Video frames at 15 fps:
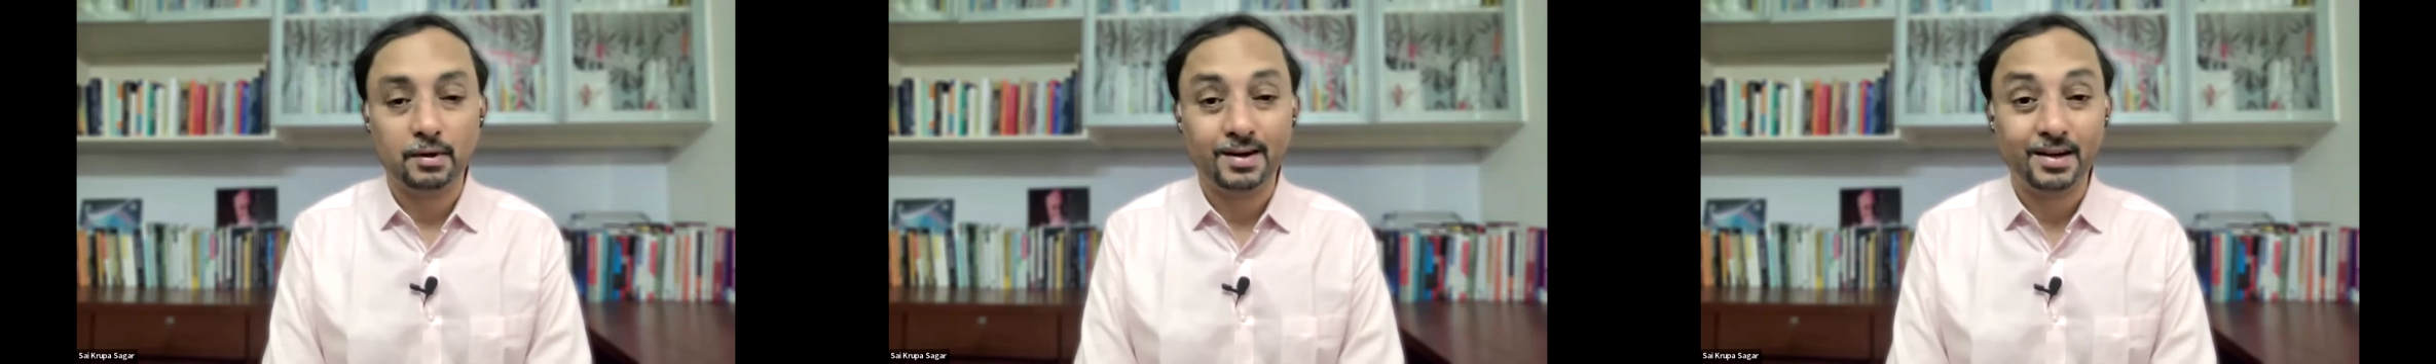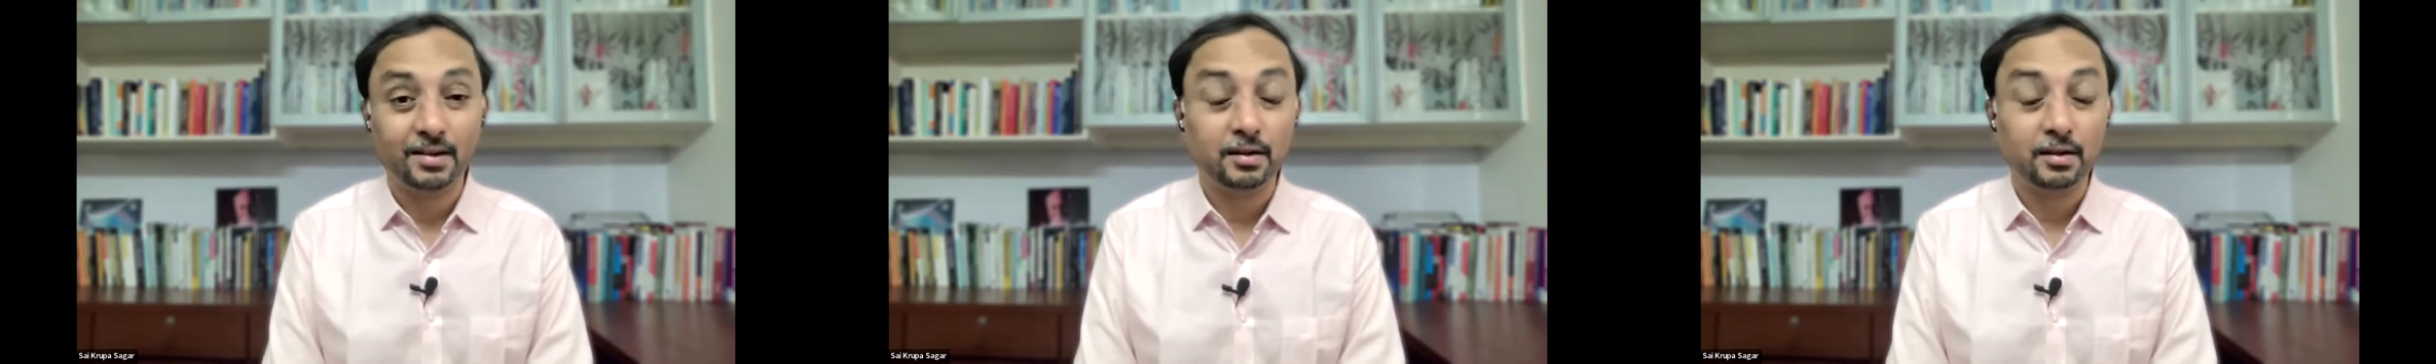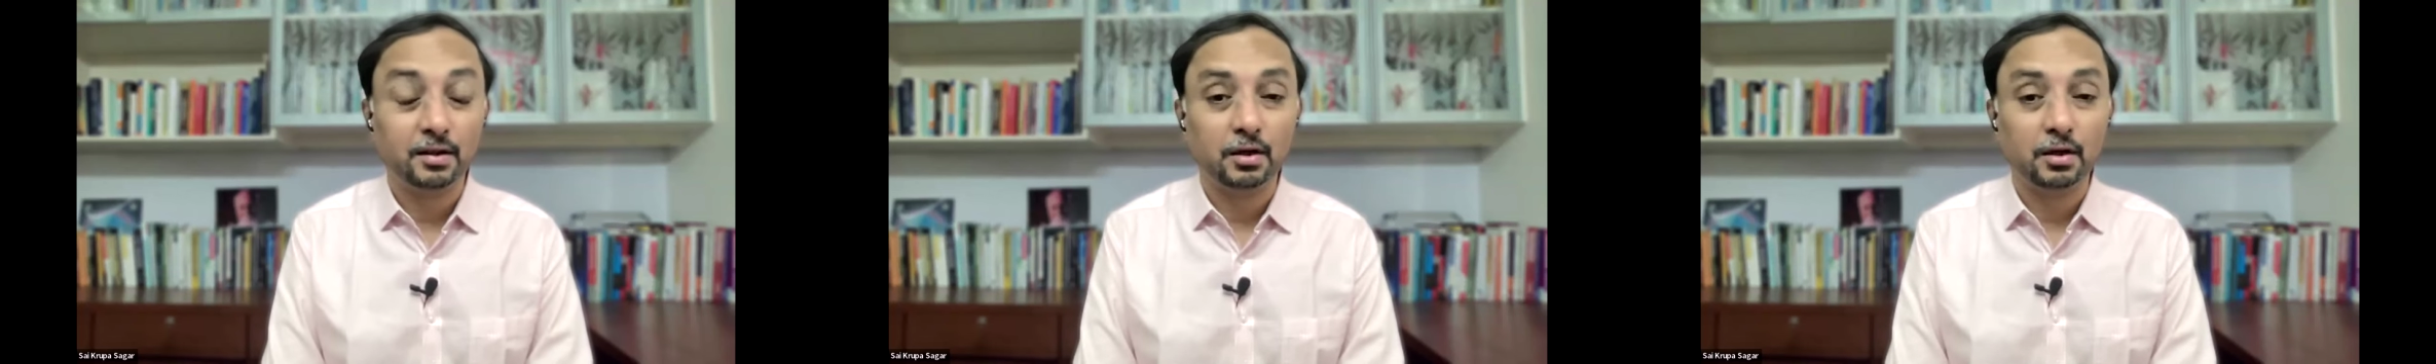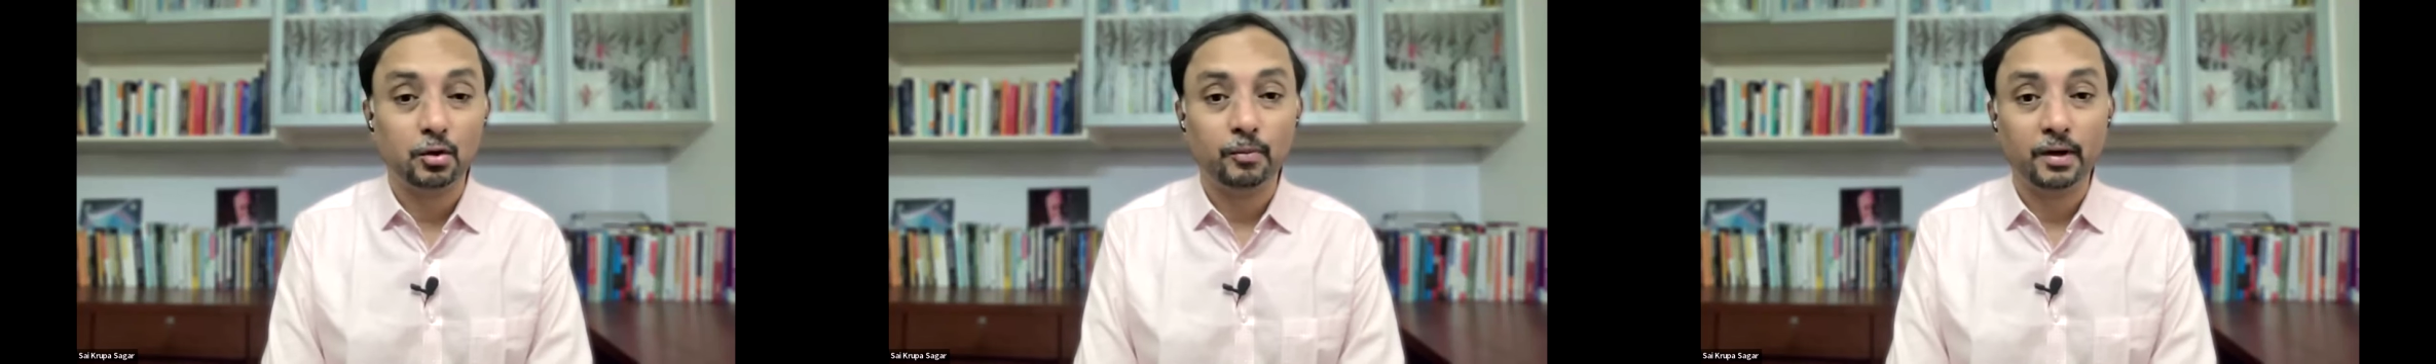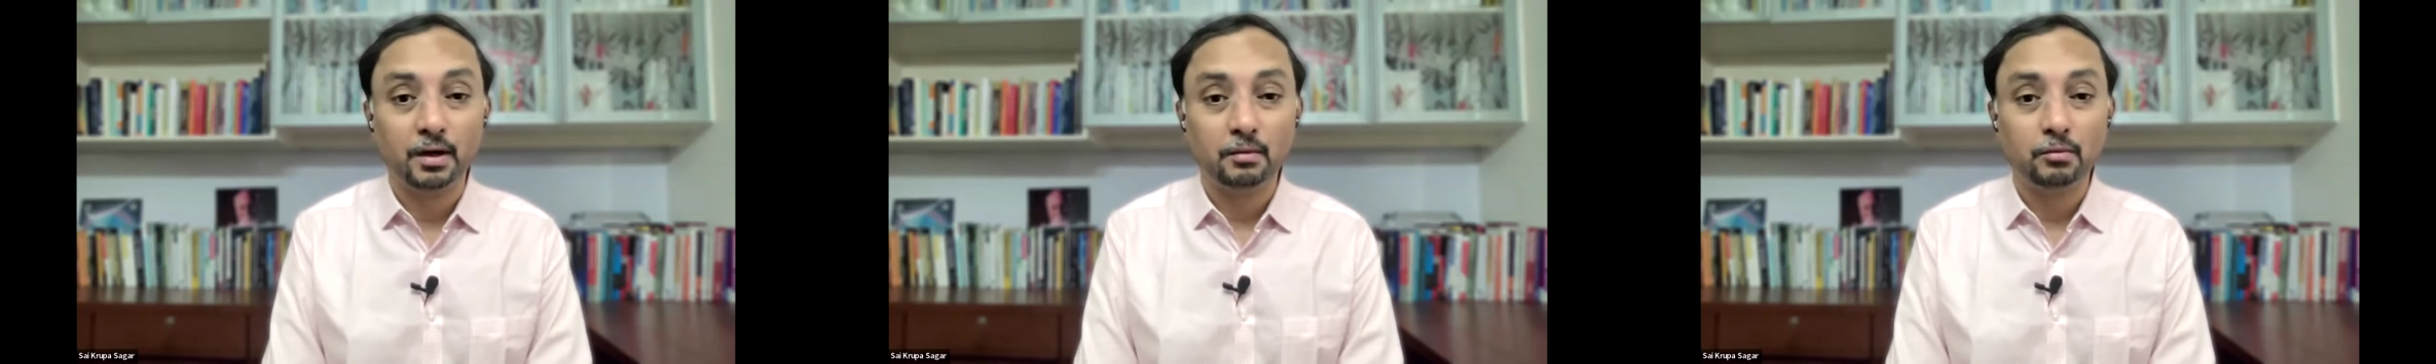risk that
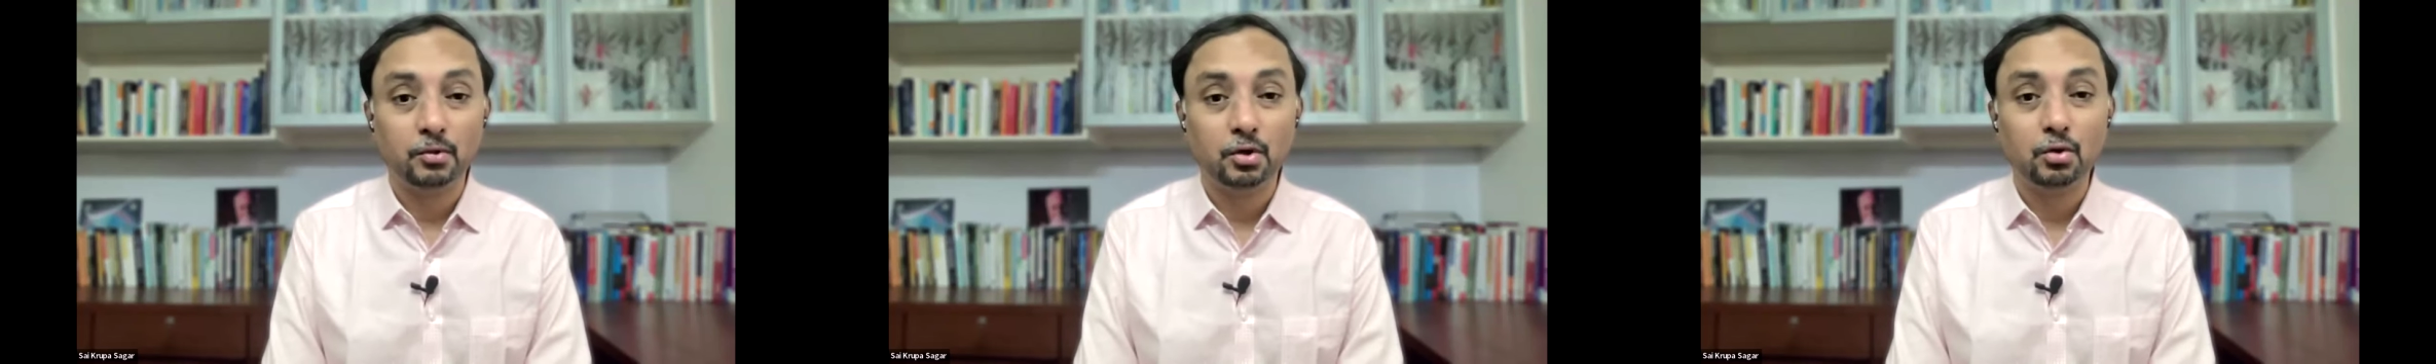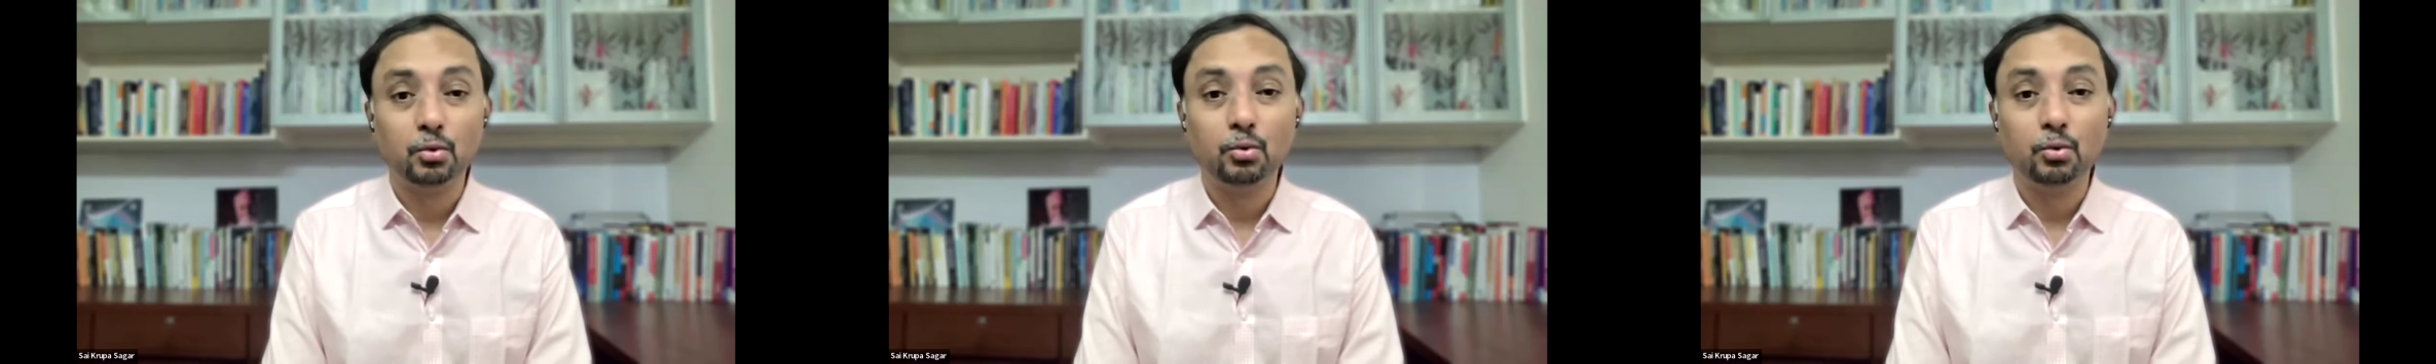you become